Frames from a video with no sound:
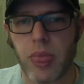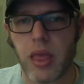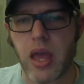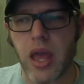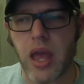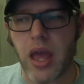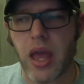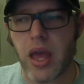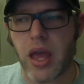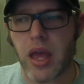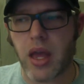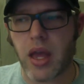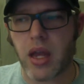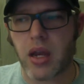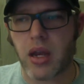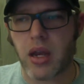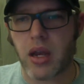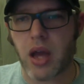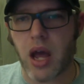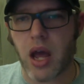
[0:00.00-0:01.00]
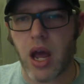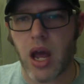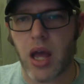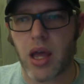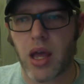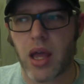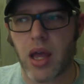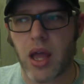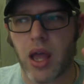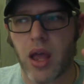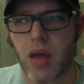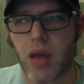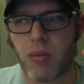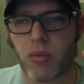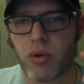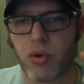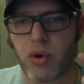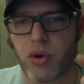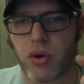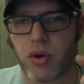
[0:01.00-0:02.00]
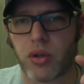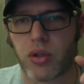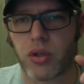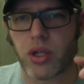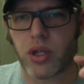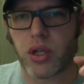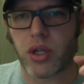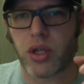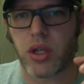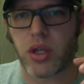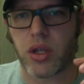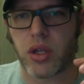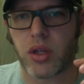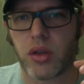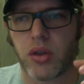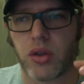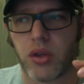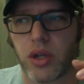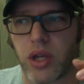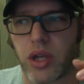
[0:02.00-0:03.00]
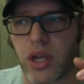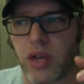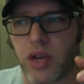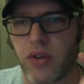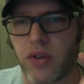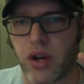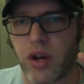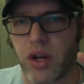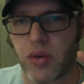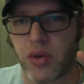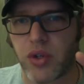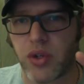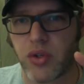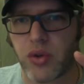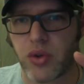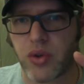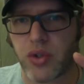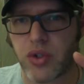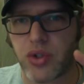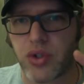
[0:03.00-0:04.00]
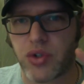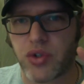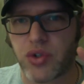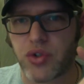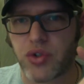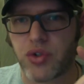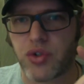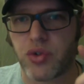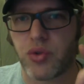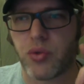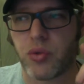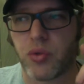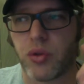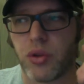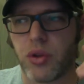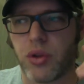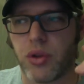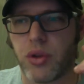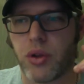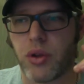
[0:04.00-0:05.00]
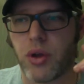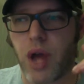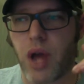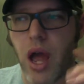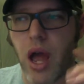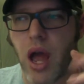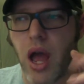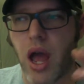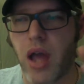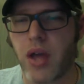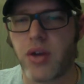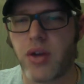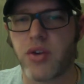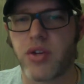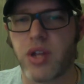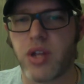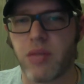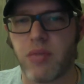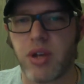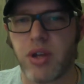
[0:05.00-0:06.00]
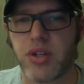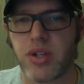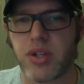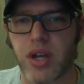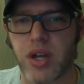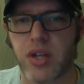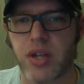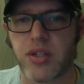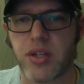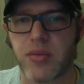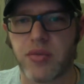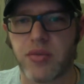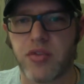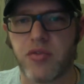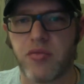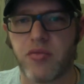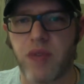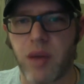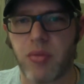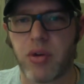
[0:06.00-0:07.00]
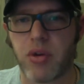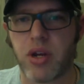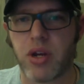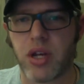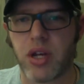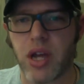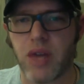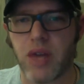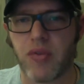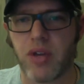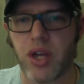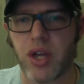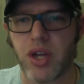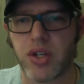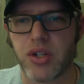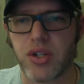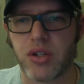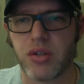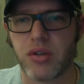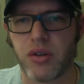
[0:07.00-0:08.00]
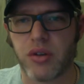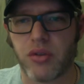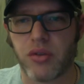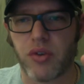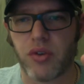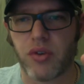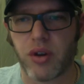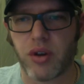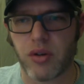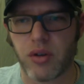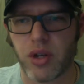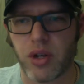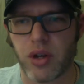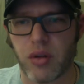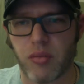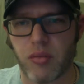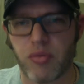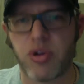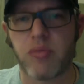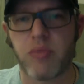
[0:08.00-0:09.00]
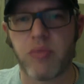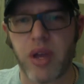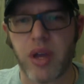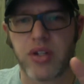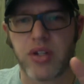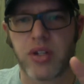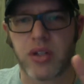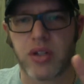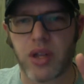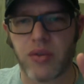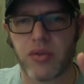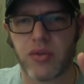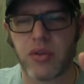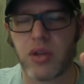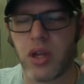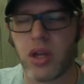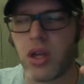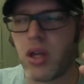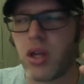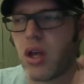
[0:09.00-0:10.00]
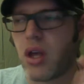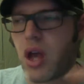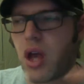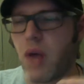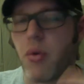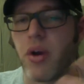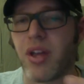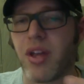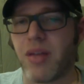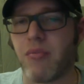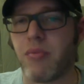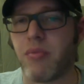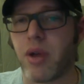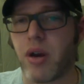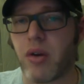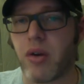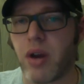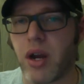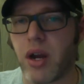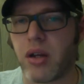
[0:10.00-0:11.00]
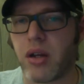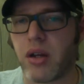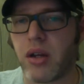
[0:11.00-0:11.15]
And I am currently looking at finding resources to. I understand basic concepts of map reading and navigation, a very pretty basic level. I want to get better at it,